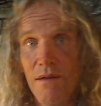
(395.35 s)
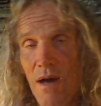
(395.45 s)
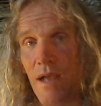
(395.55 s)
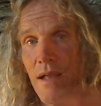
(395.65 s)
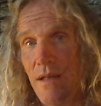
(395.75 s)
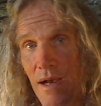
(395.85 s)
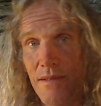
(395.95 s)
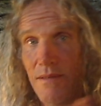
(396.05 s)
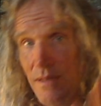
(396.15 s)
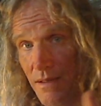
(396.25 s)

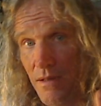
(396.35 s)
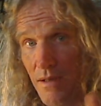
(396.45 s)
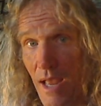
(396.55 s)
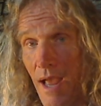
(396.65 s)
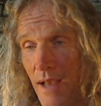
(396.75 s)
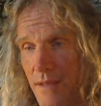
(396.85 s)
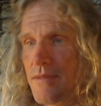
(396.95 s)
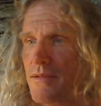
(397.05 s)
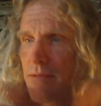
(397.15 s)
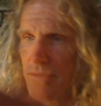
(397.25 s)
ionizing
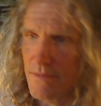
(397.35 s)
gas,